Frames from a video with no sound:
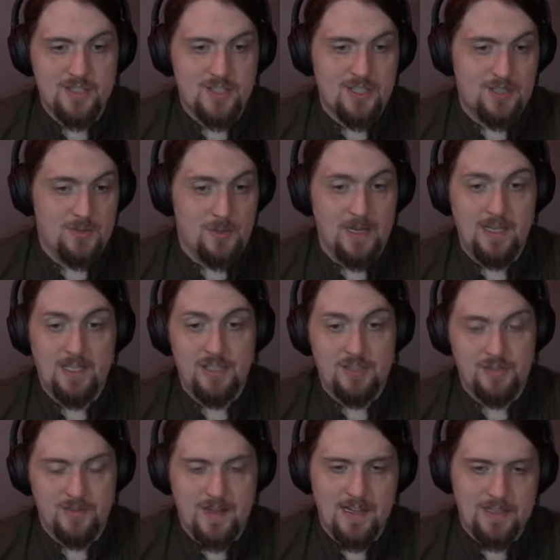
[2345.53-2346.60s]
strange
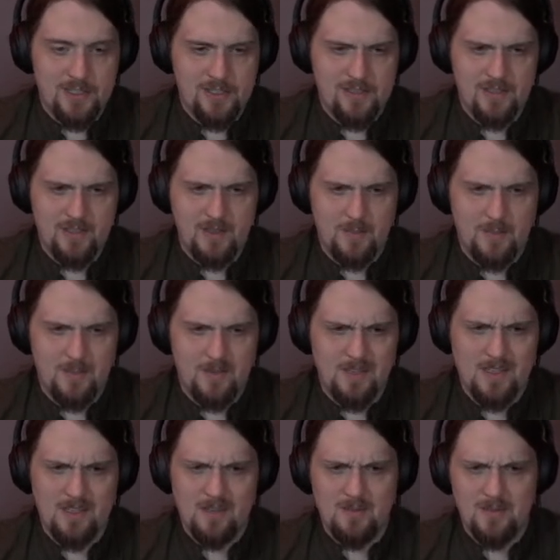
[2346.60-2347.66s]
fashion that the poor
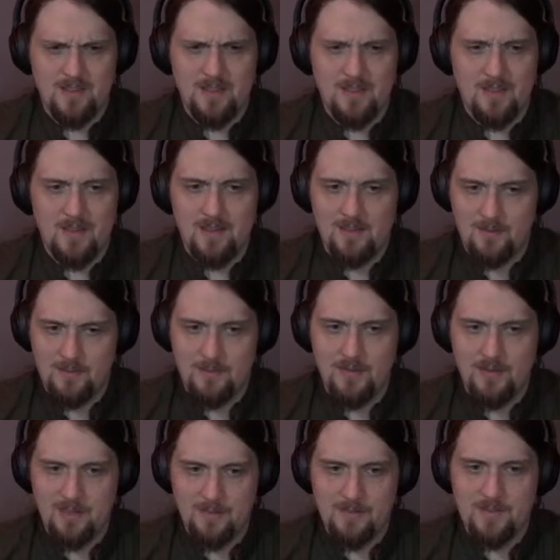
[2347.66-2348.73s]
king really thought her
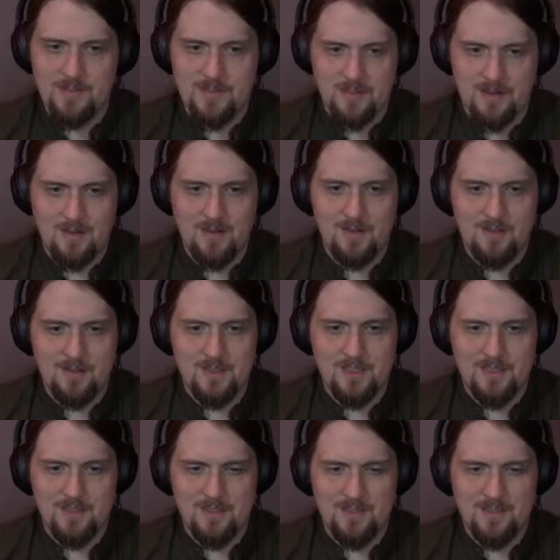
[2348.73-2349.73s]
brain was turned,